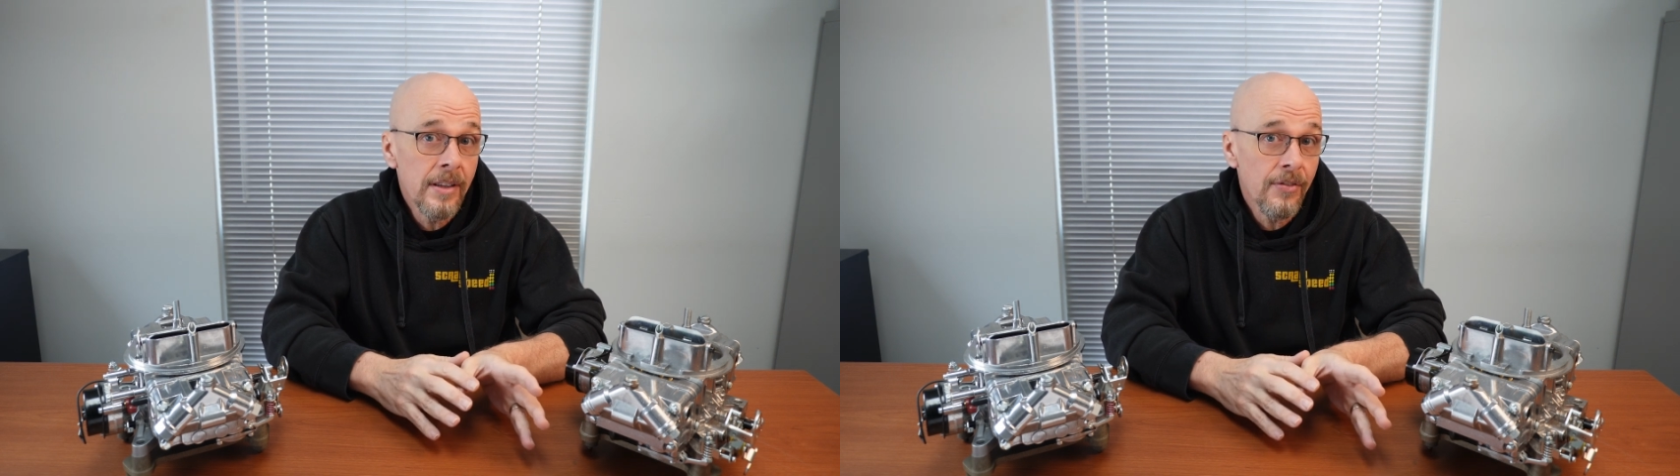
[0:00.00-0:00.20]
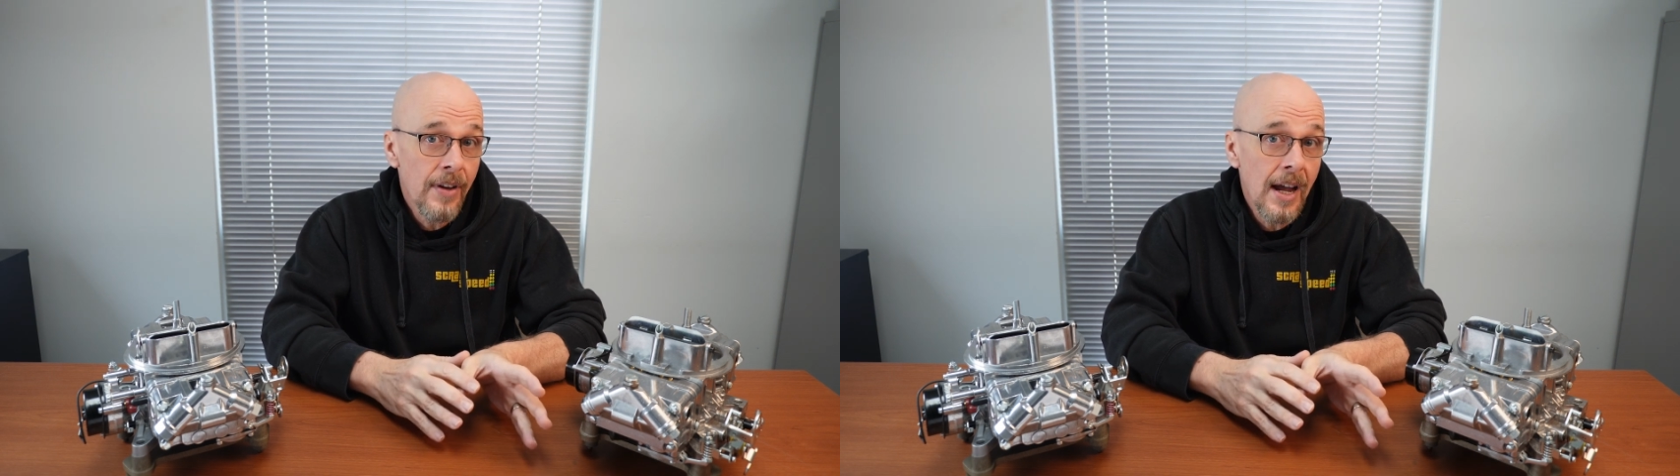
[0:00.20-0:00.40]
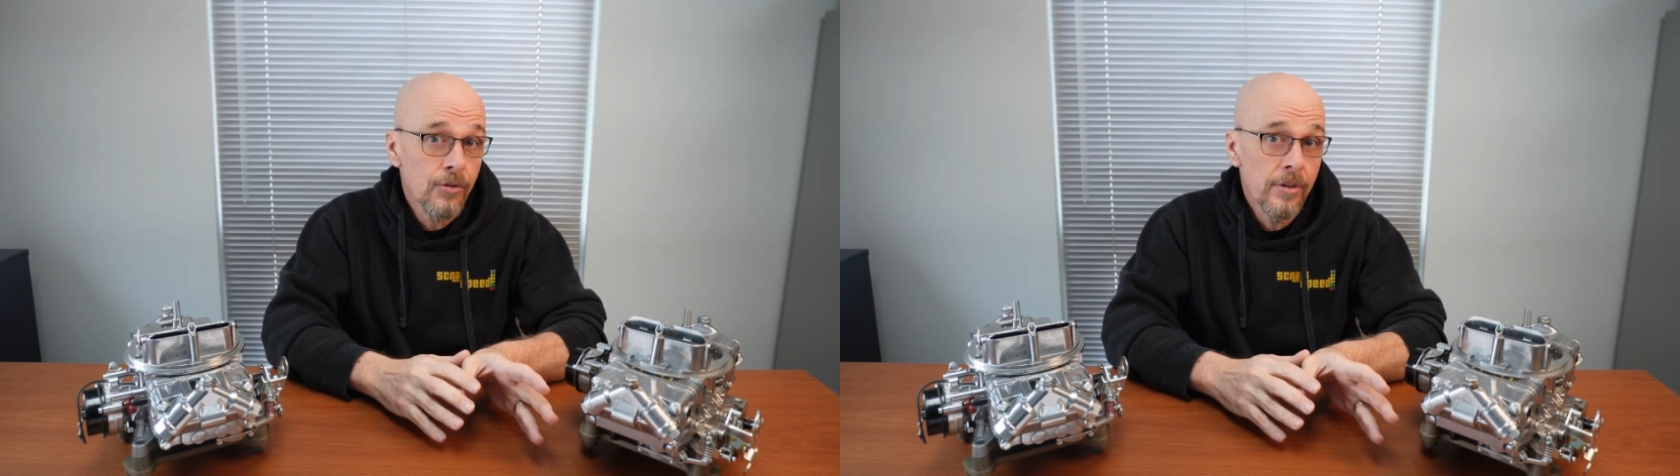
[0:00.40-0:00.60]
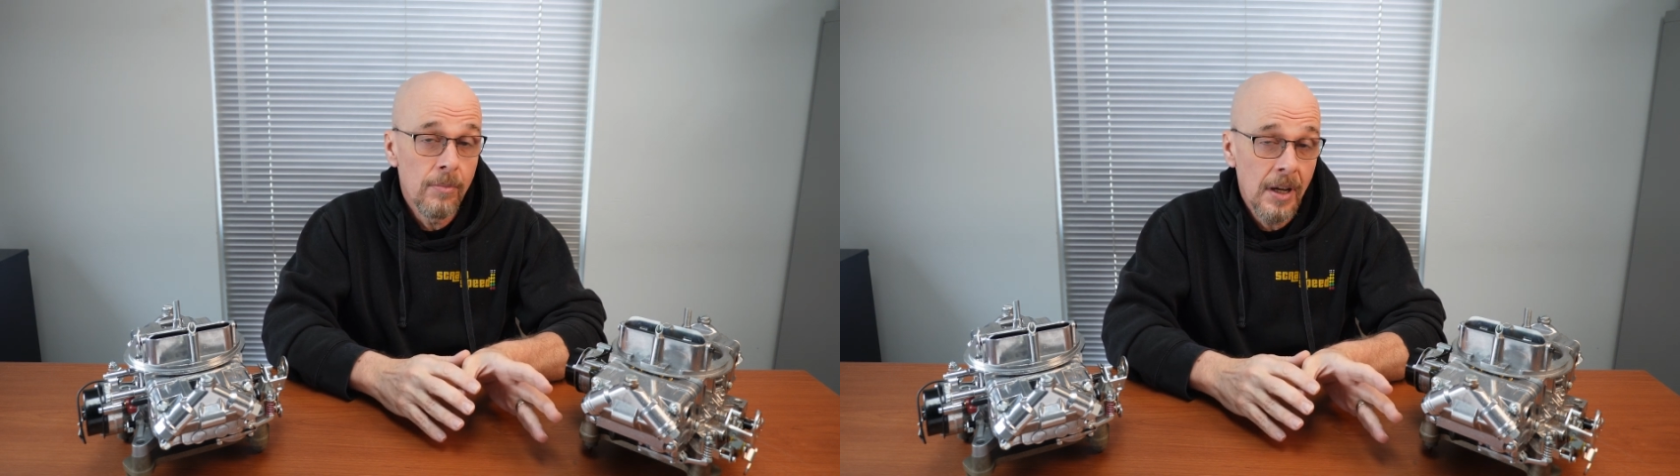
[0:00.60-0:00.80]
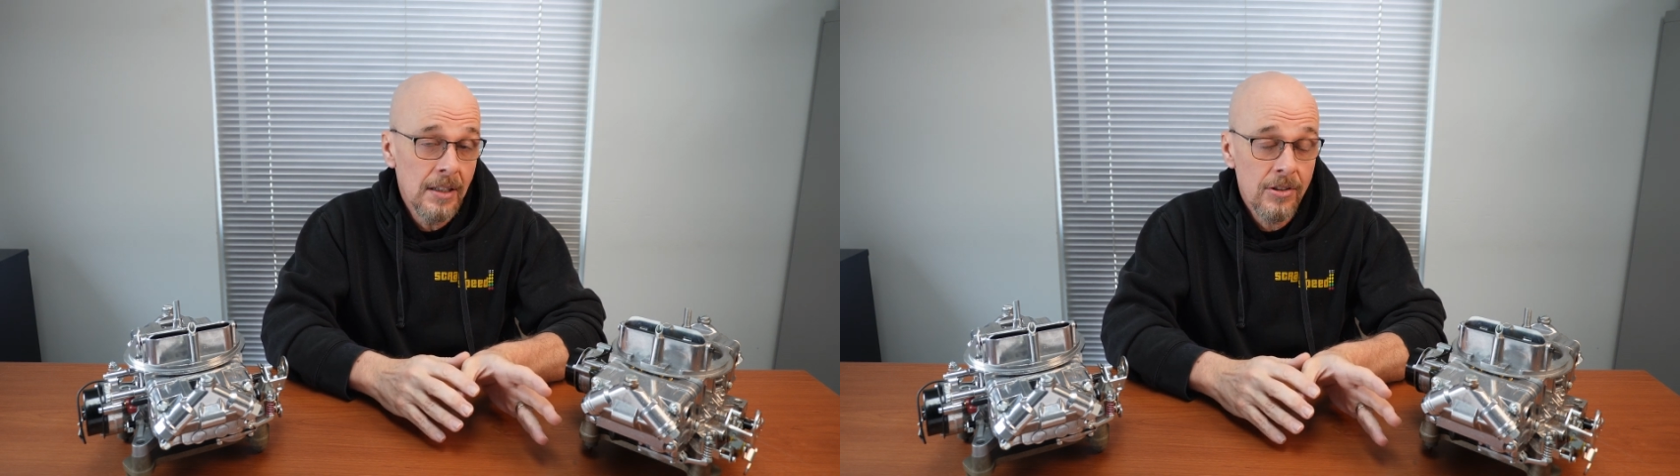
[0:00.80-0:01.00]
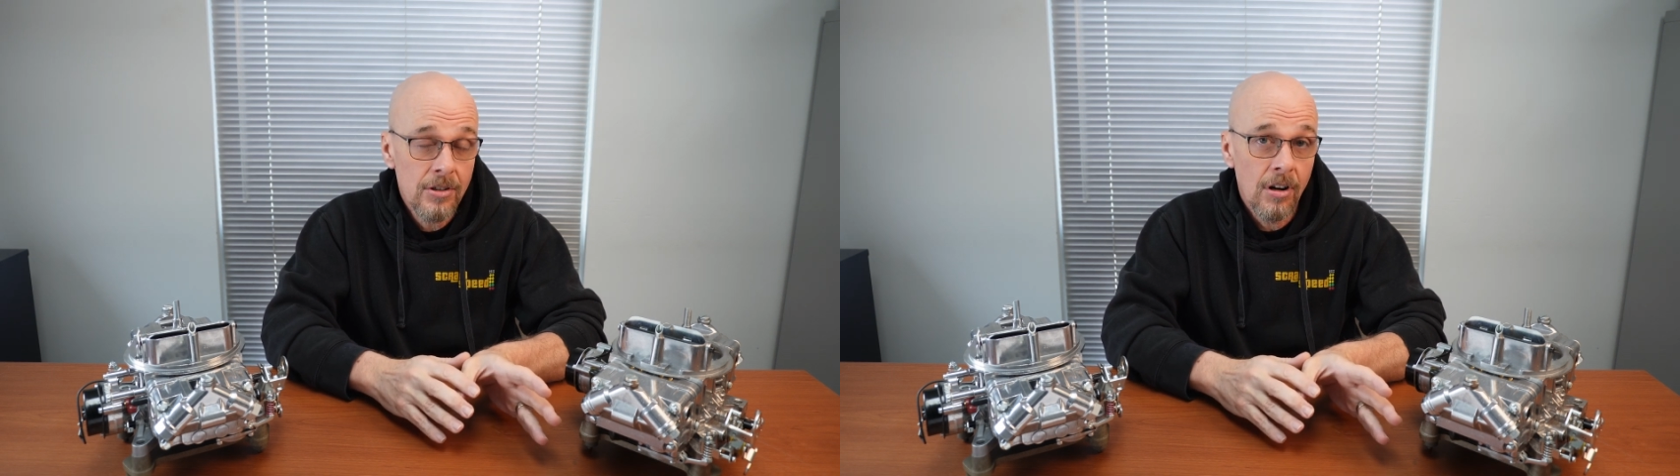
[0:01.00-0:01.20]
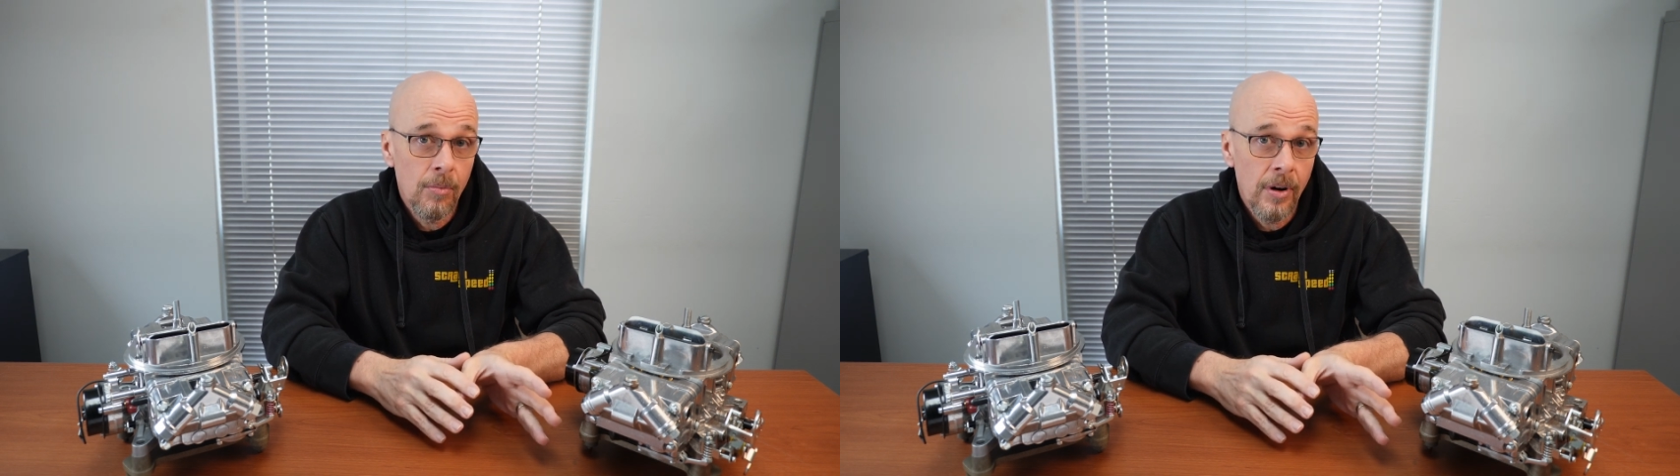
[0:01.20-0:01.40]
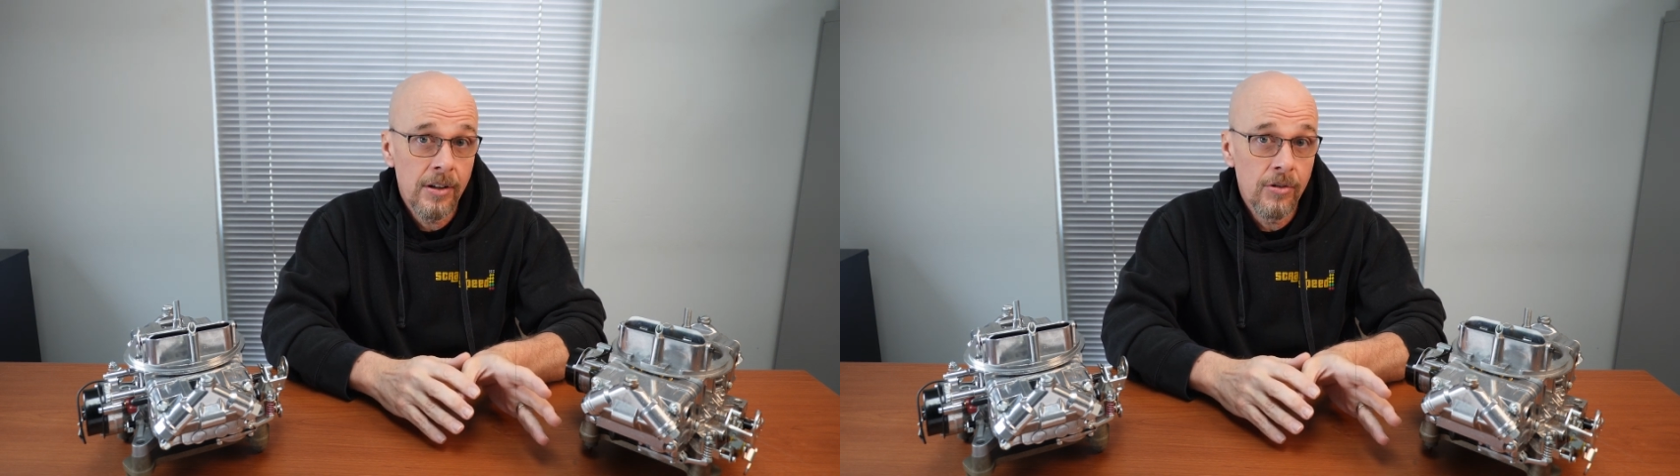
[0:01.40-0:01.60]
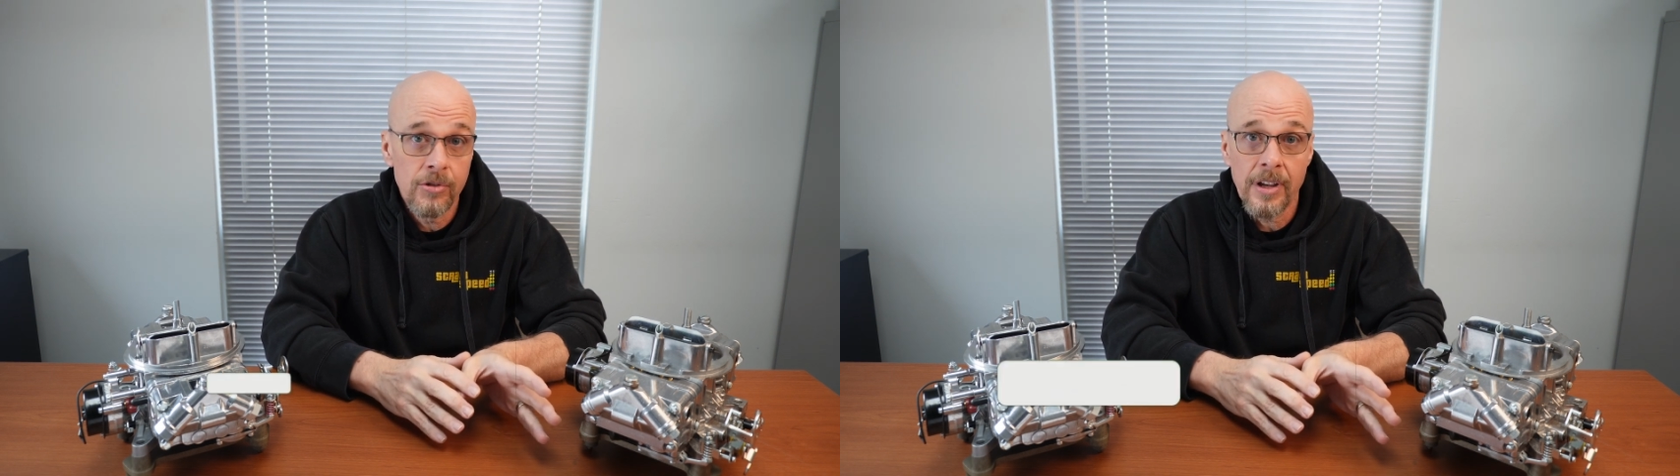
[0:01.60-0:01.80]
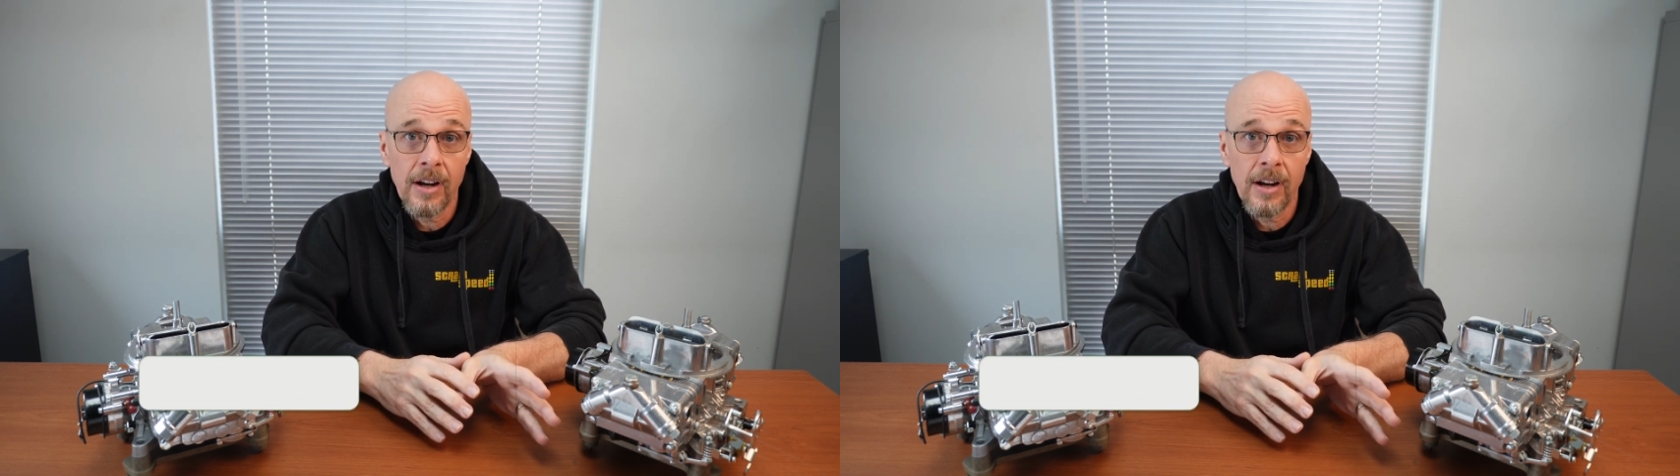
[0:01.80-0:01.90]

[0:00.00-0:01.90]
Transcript: in the factory who made this carburetor who's